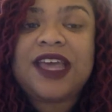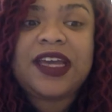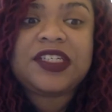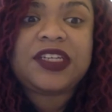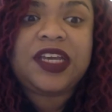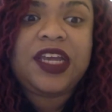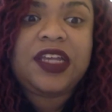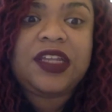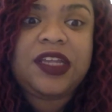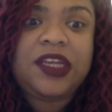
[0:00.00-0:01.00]
actually
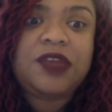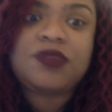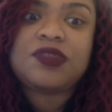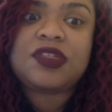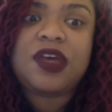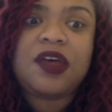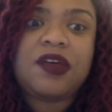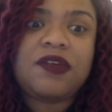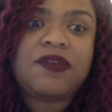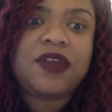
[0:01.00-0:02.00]
the use
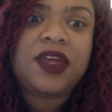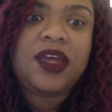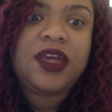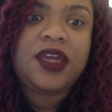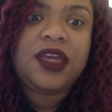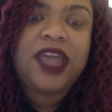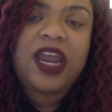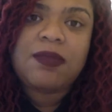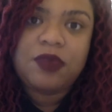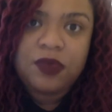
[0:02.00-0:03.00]
of
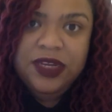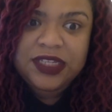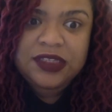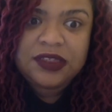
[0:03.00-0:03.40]
cannabinoid,